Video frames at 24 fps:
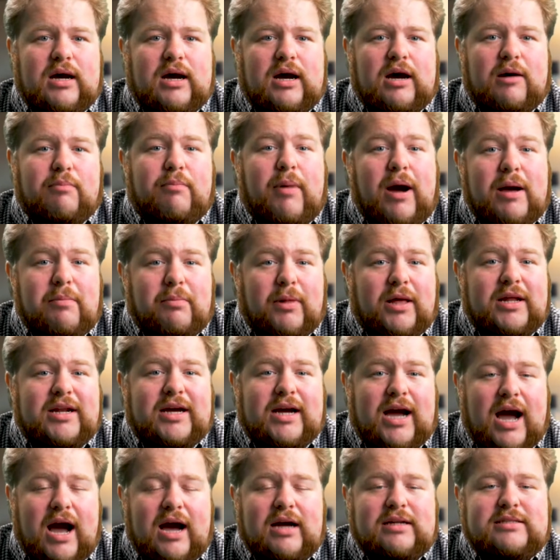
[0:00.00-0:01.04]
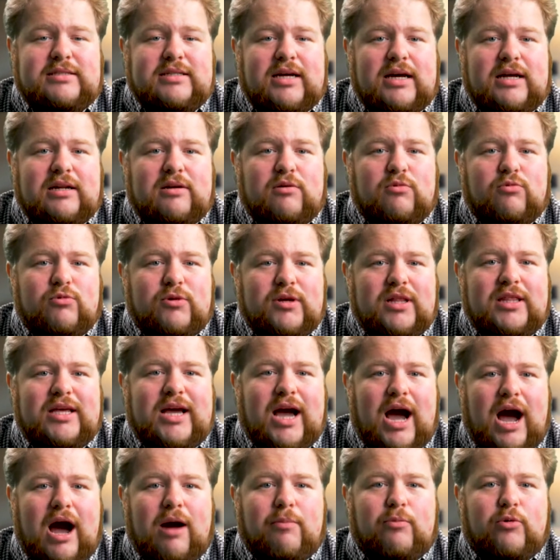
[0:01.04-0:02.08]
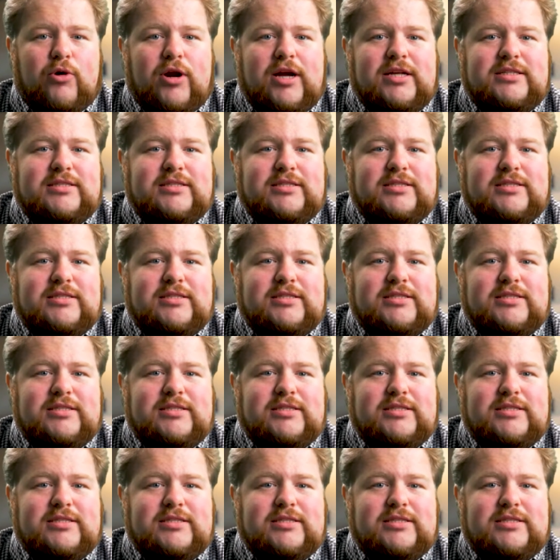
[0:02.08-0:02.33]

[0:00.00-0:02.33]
pipeline of content really operates